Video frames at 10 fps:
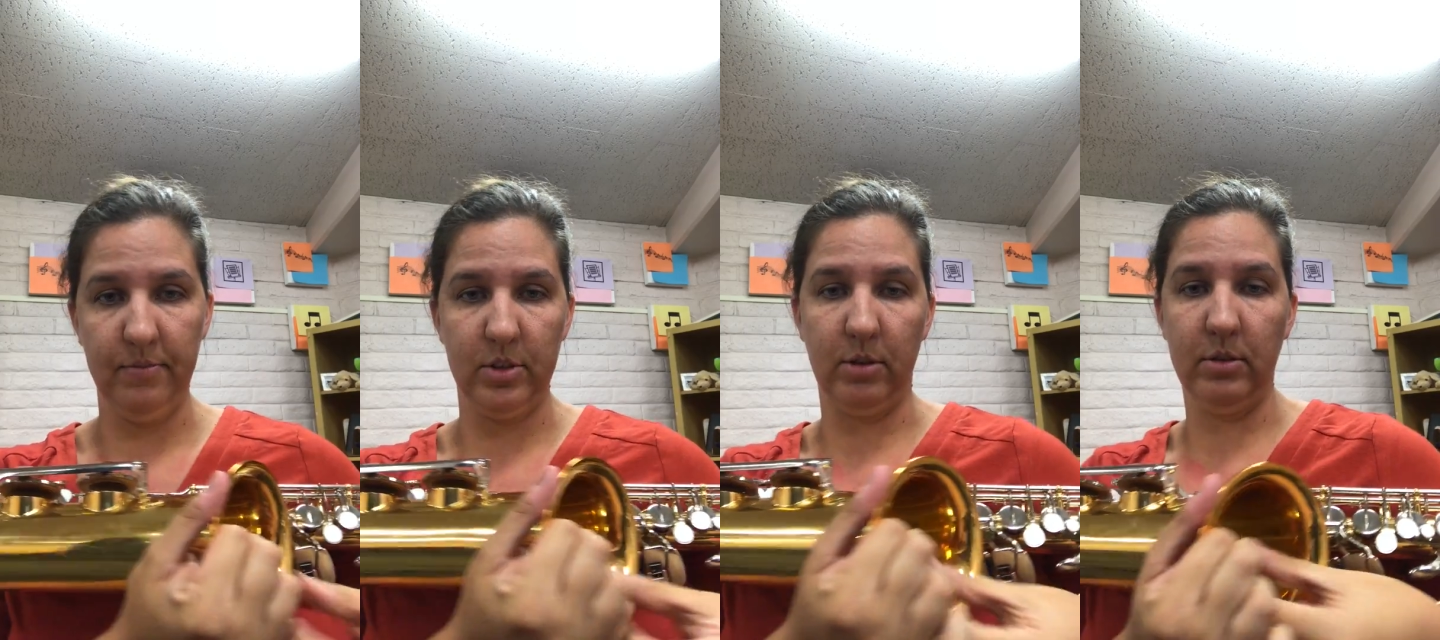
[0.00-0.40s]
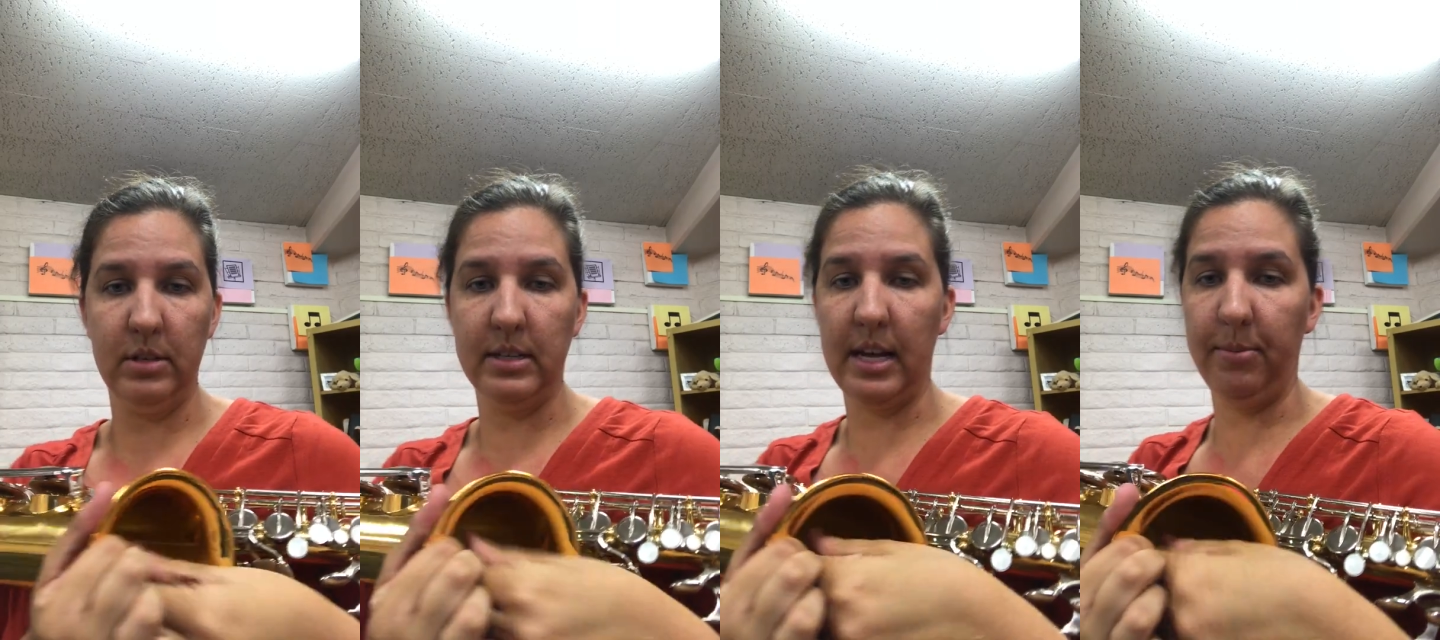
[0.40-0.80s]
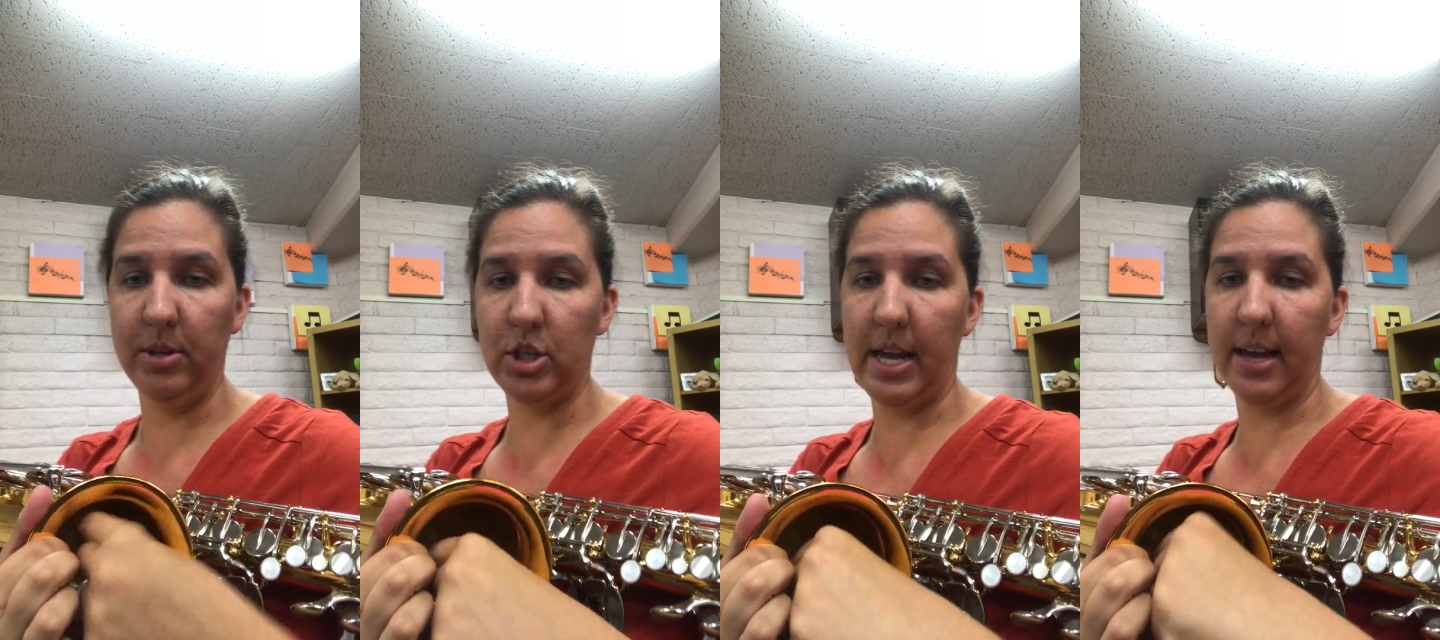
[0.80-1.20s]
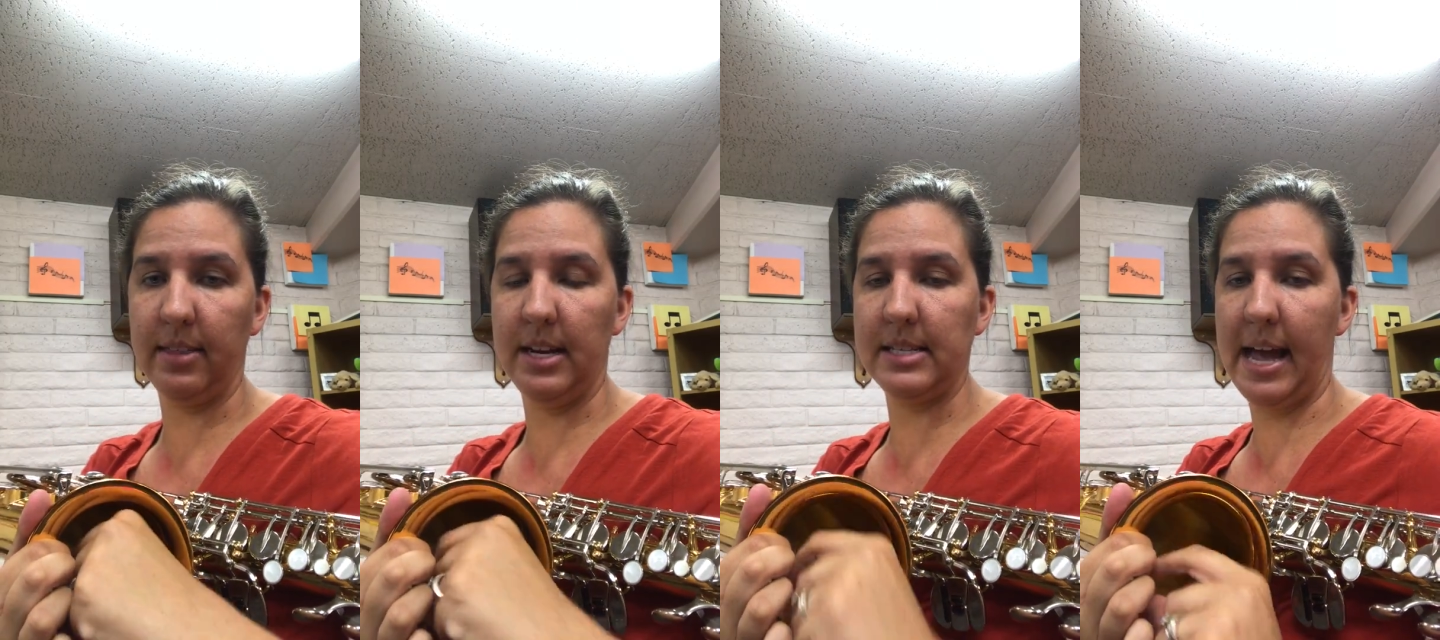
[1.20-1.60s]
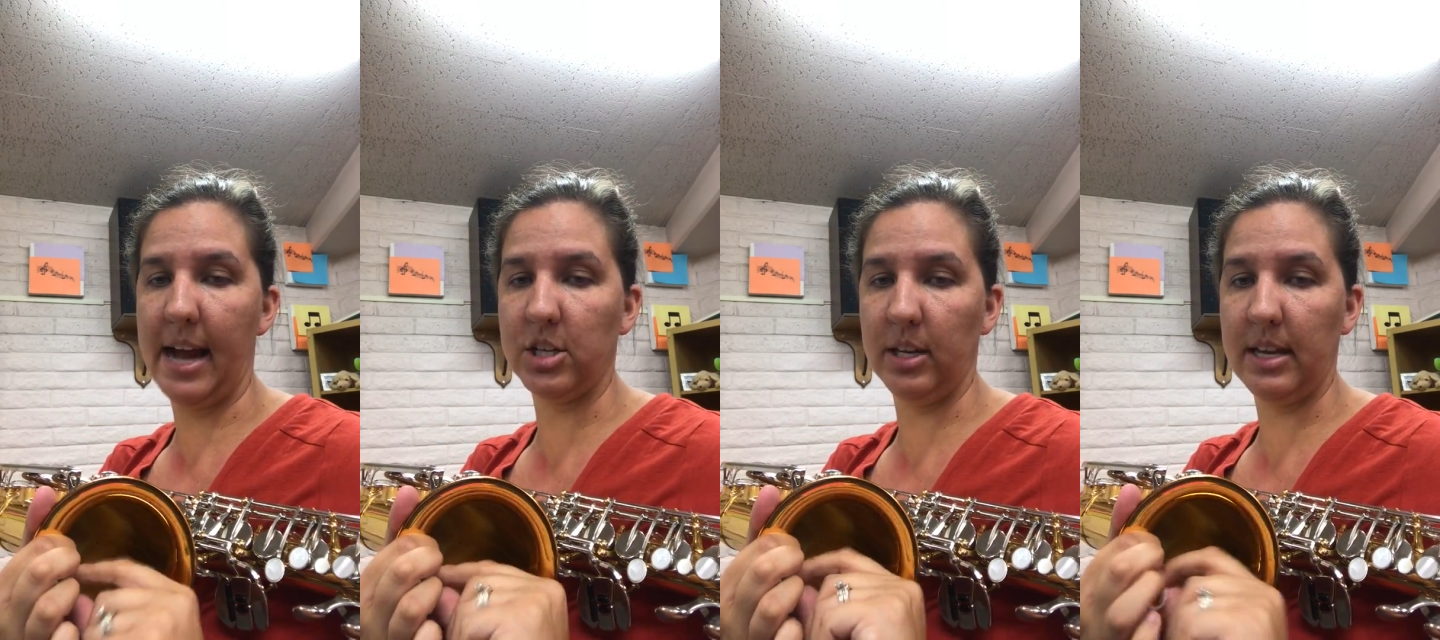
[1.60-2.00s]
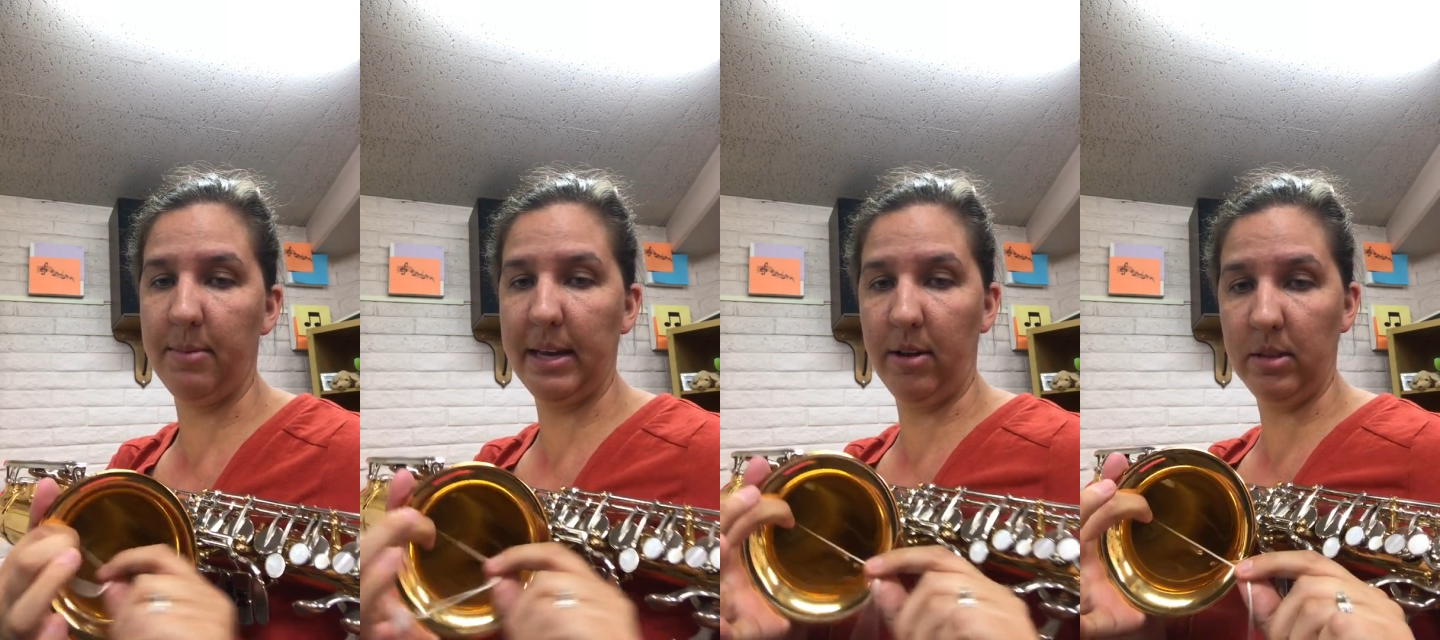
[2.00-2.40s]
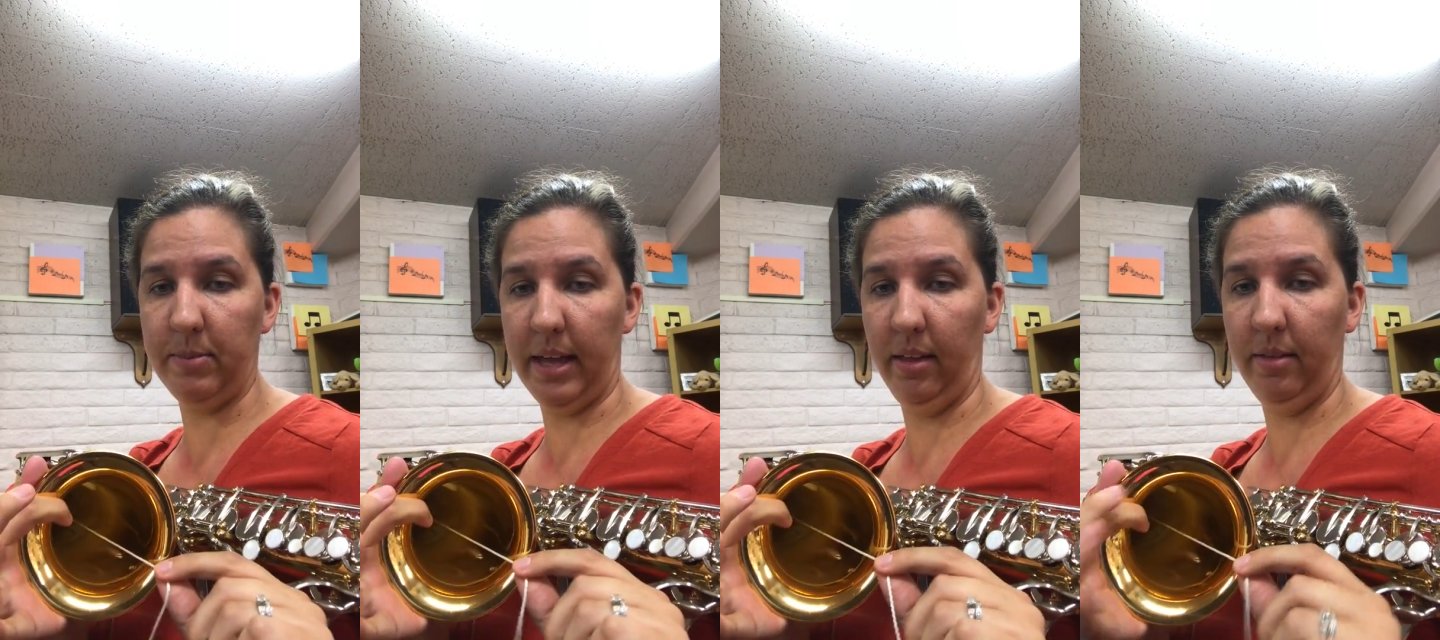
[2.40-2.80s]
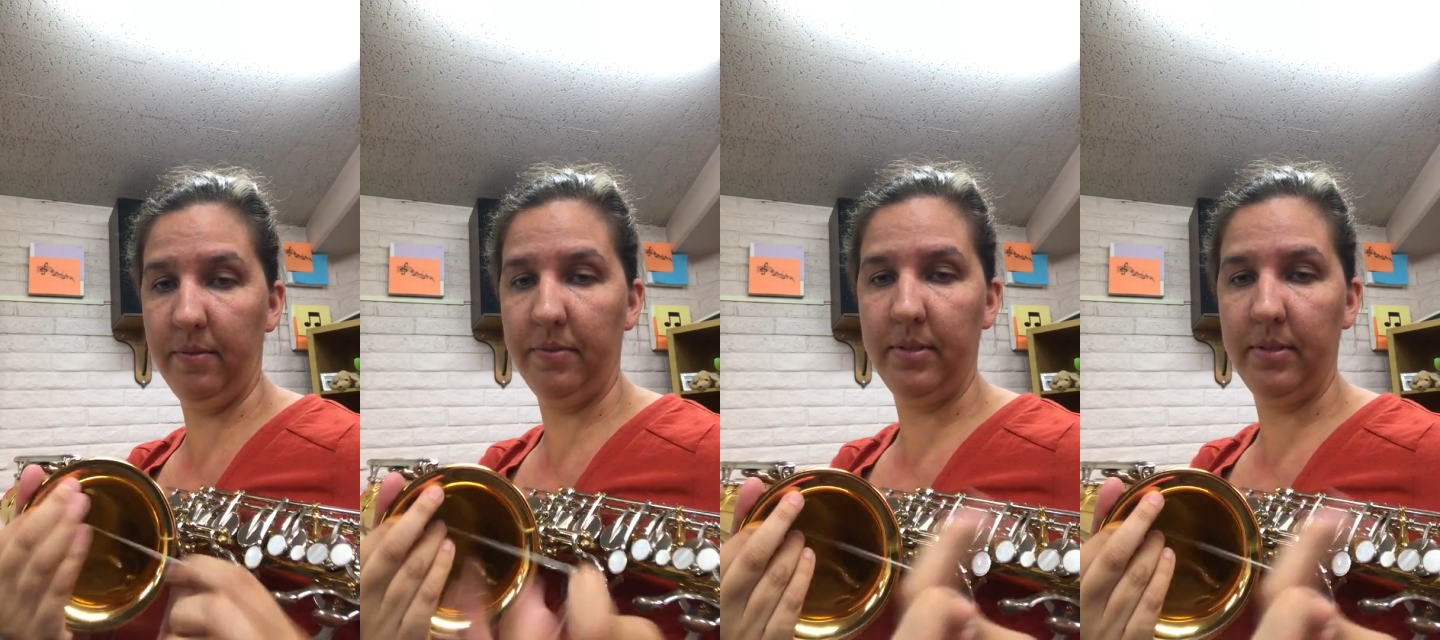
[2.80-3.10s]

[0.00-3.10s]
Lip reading: So double check that it's actually coming out the bell,